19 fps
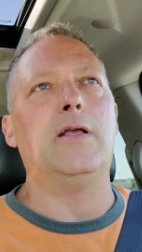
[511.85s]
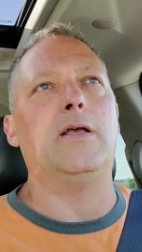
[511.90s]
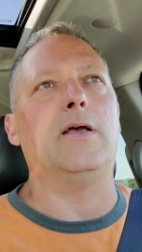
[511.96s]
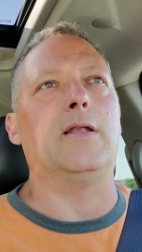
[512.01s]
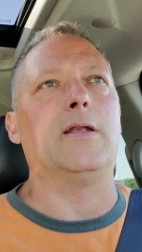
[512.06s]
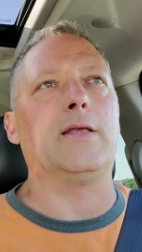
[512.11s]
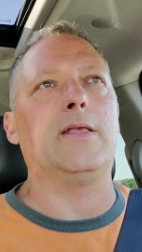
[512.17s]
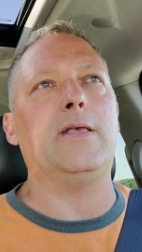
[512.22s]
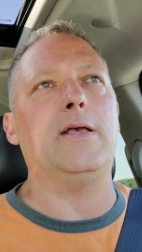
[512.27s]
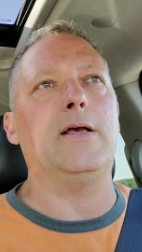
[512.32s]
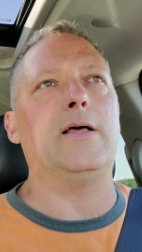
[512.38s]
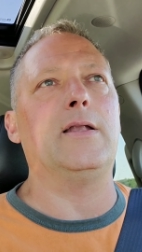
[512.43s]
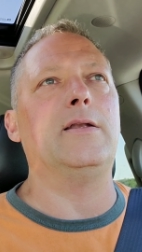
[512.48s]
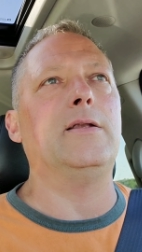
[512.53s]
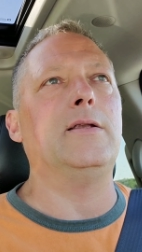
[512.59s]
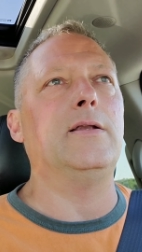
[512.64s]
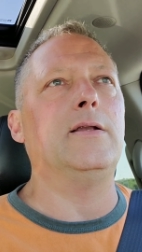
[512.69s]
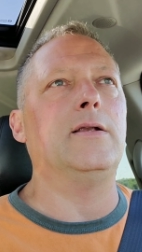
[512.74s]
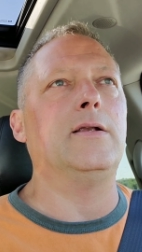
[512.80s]
And again,
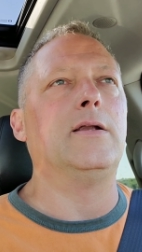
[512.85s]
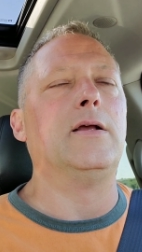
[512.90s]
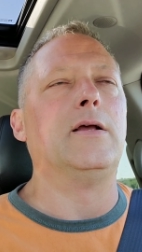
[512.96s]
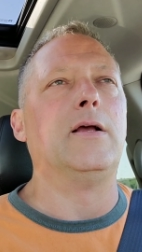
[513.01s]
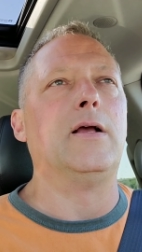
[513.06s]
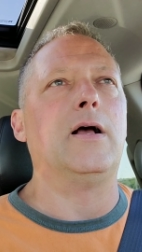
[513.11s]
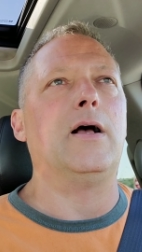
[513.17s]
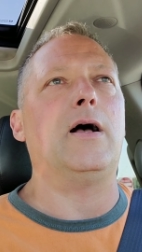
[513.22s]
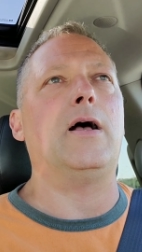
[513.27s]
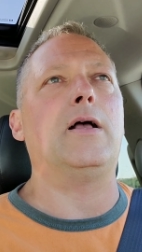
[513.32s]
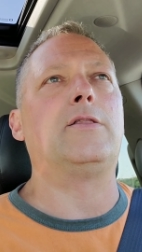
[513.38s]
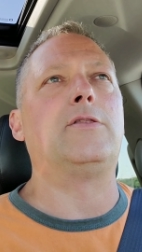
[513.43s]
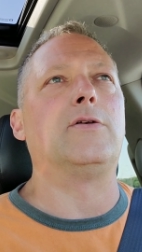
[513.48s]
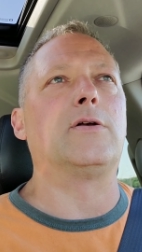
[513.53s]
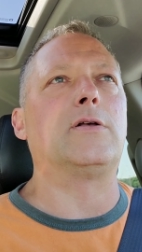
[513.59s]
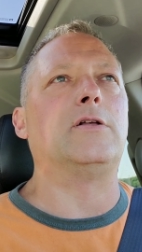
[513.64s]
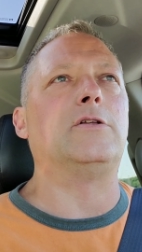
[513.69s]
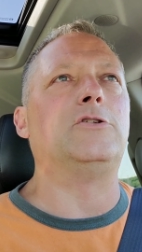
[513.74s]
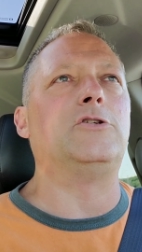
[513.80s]
I
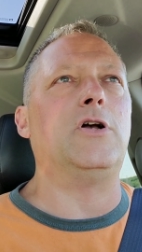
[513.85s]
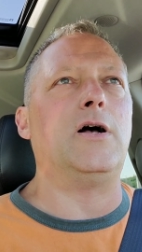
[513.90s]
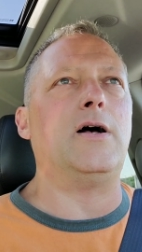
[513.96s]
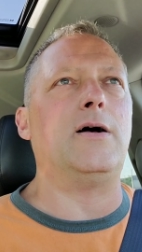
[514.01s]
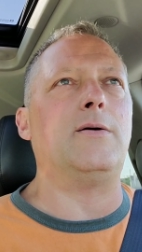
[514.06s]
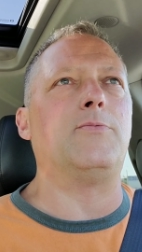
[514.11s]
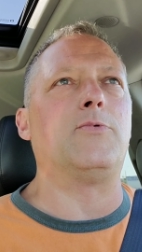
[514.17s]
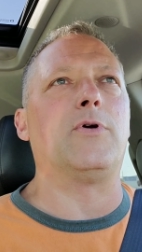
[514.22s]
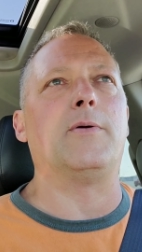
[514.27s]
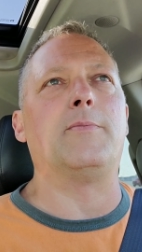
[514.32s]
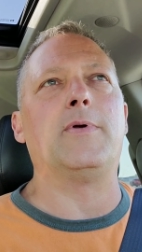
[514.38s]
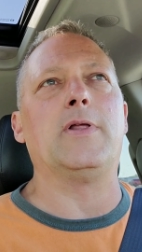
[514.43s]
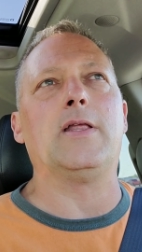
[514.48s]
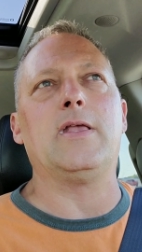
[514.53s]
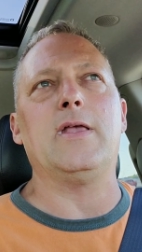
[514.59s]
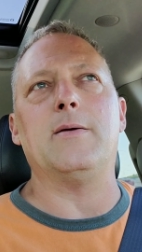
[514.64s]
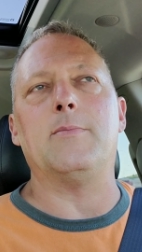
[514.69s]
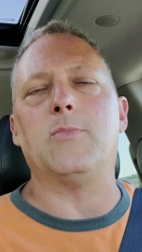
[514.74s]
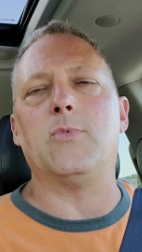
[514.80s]
took a job where I'm going
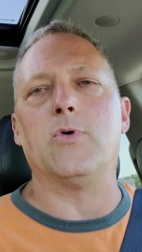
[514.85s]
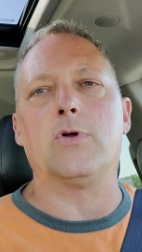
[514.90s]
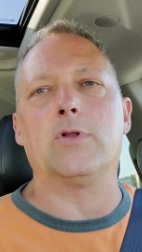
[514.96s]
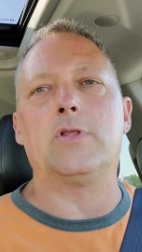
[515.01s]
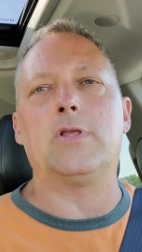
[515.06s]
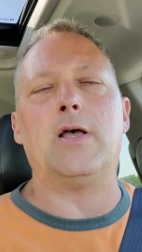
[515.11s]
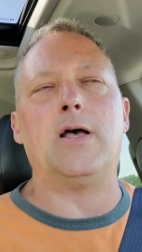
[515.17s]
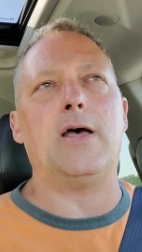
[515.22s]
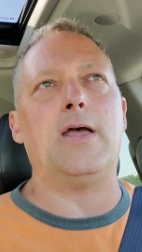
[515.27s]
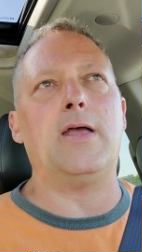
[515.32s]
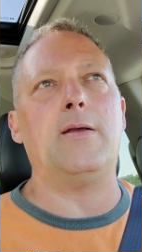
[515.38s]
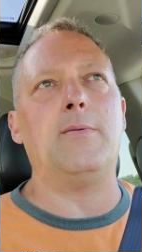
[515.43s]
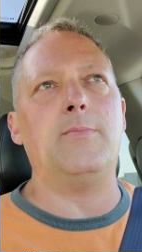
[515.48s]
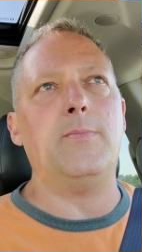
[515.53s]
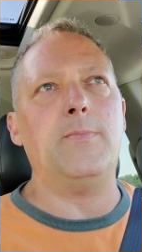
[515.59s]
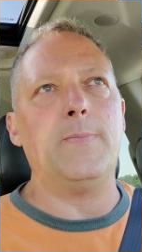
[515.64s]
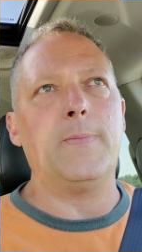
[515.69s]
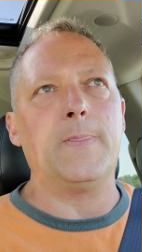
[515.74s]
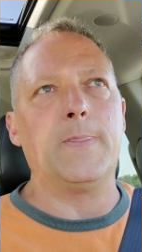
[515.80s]
to get more time
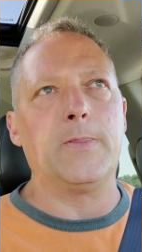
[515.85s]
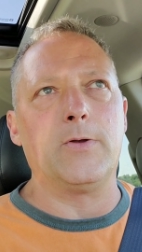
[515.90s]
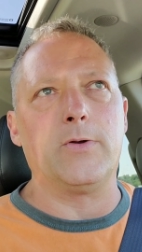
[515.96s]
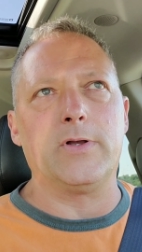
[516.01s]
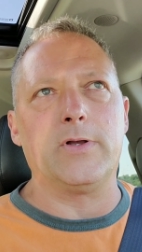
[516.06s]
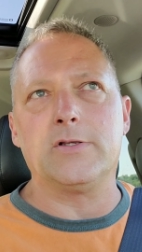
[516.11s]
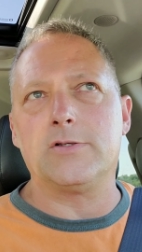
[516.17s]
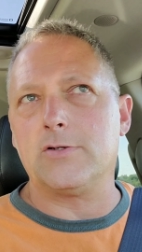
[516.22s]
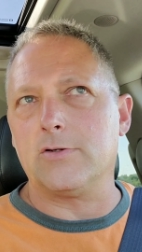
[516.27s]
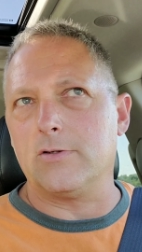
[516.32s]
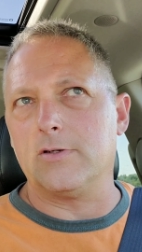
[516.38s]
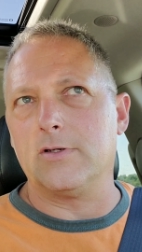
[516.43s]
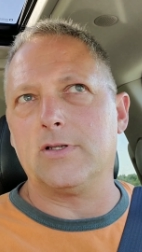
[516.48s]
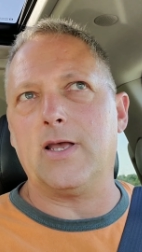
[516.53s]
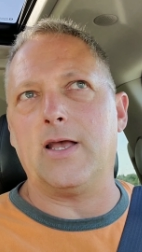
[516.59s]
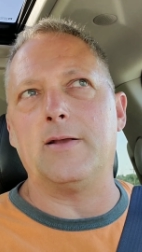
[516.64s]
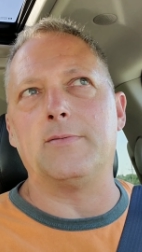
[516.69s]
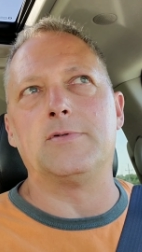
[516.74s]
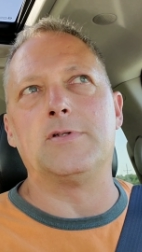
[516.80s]
during certain
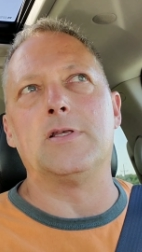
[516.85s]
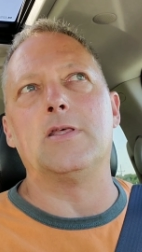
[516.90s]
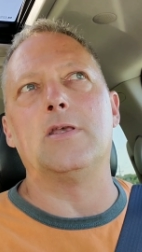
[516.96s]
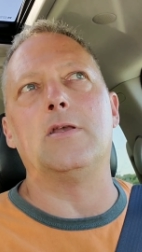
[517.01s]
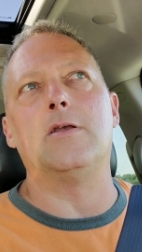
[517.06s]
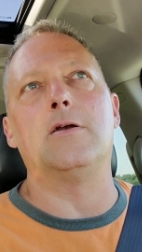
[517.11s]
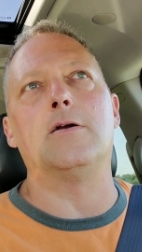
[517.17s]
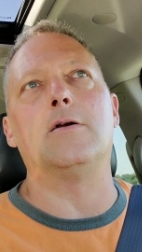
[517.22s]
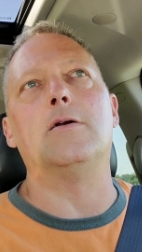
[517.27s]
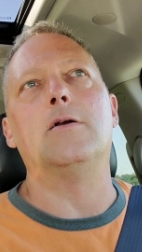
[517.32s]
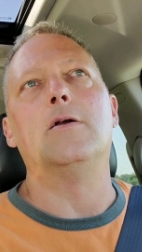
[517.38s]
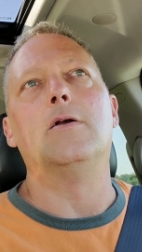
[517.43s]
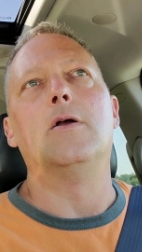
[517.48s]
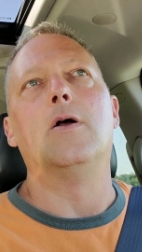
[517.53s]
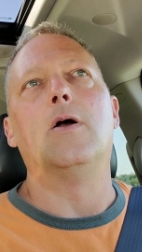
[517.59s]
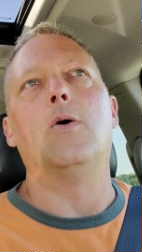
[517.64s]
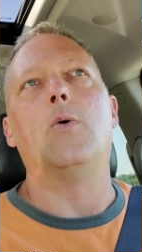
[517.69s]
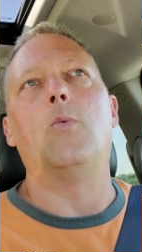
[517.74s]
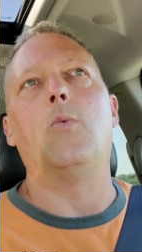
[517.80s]
times of the year
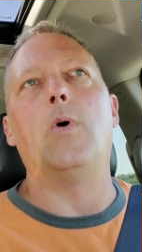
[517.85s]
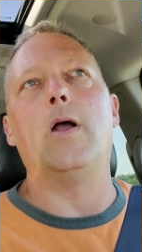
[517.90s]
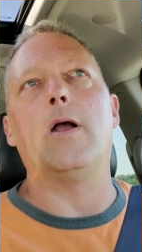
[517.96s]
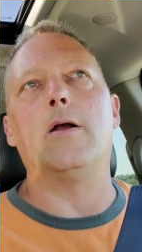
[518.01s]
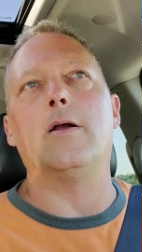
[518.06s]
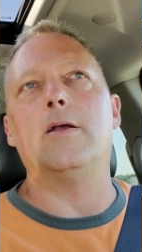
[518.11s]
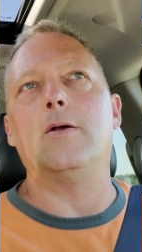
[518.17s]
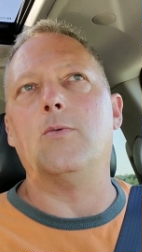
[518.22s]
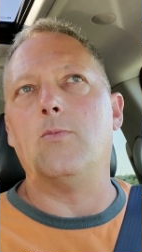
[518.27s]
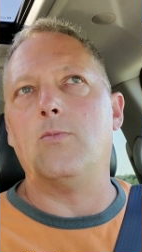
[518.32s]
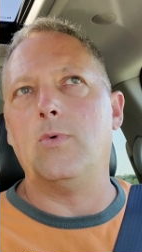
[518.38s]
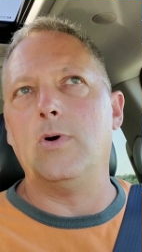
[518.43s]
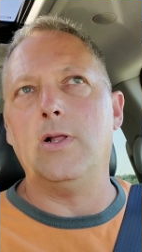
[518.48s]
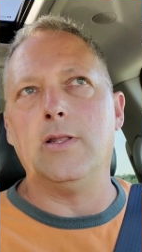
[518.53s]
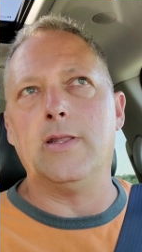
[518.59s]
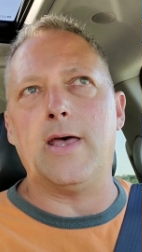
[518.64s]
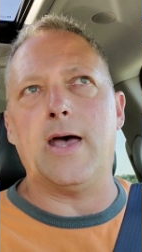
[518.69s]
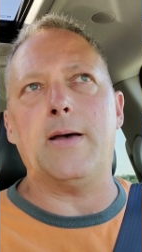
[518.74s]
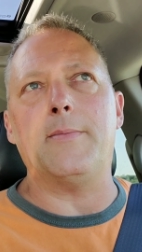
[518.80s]
where it
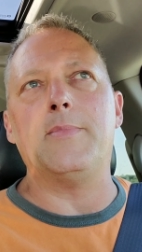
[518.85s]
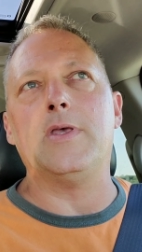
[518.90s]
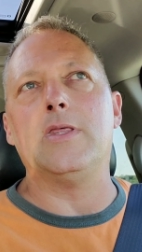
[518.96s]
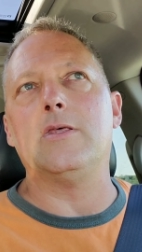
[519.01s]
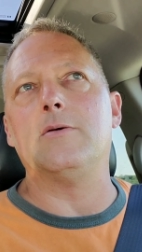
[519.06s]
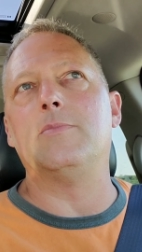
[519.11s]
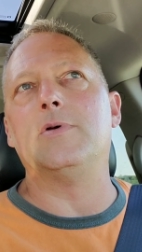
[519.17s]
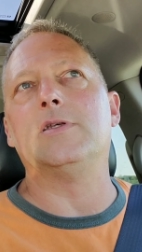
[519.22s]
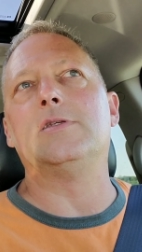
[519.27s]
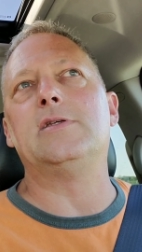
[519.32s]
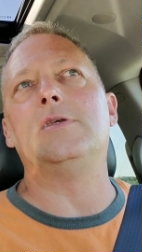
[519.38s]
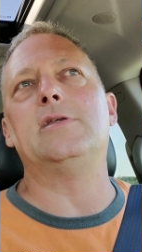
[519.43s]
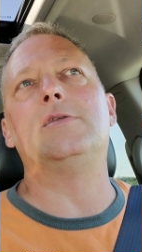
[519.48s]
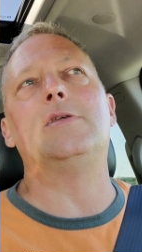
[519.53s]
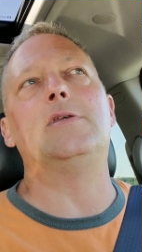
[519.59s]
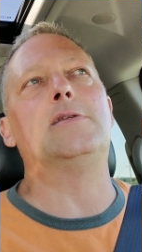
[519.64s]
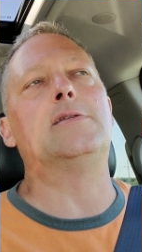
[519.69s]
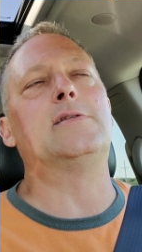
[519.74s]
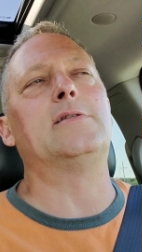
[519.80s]
will not be the busy
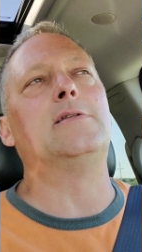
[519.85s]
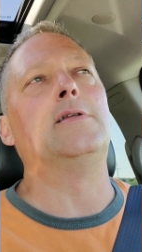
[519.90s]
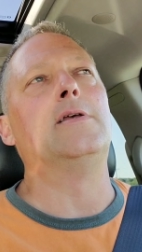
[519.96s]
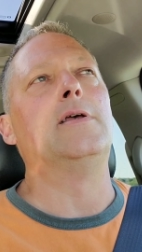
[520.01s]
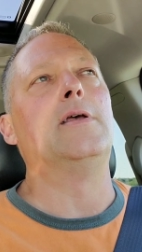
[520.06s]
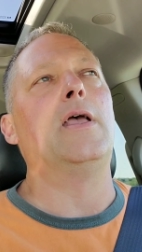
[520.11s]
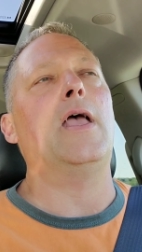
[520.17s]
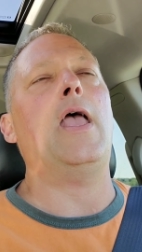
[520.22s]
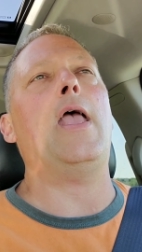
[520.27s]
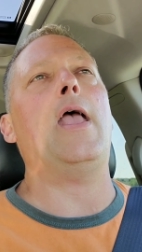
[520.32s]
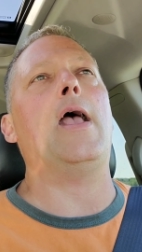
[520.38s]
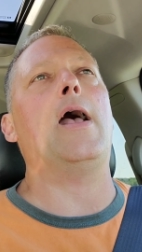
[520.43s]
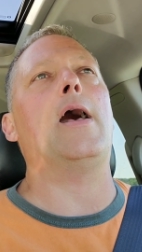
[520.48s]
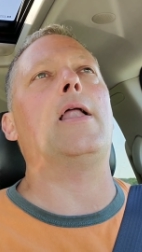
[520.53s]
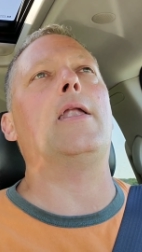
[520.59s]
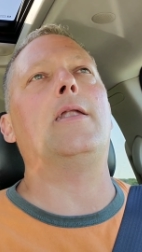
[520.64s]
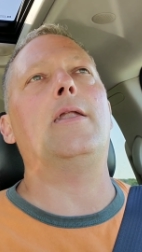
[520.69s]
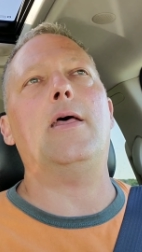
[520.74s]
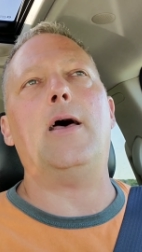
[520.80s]
season
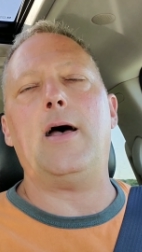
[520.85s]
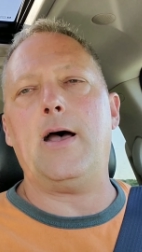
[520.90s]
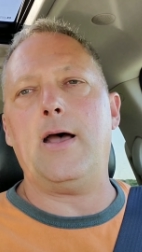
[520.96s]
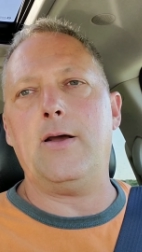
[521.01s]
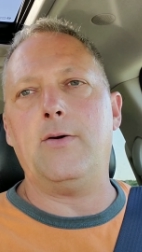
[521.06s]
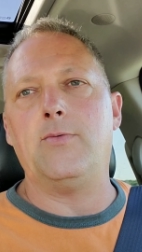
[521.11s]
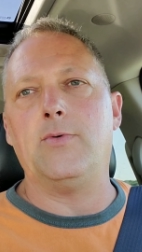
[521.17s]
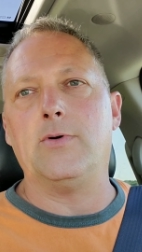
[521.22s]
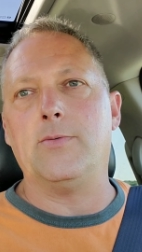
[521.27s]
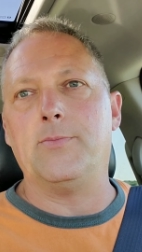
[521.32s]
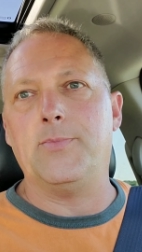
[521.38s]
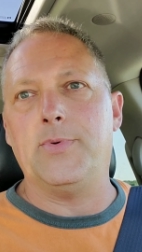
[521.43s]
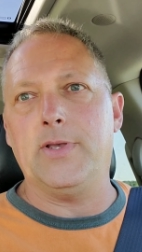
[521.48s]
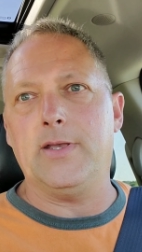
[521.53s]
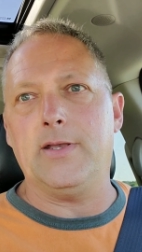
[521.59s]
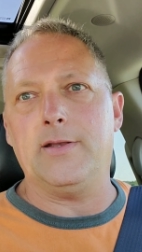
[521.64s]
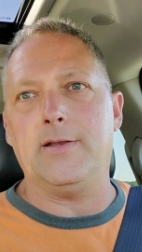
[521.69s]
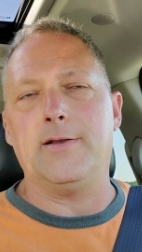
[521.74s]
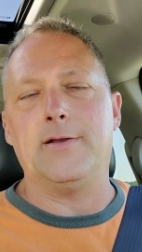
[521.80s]
and I will
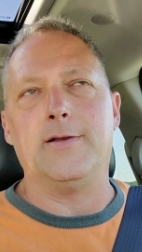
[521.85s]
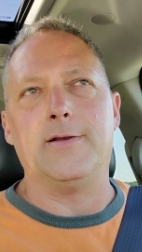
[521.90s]
be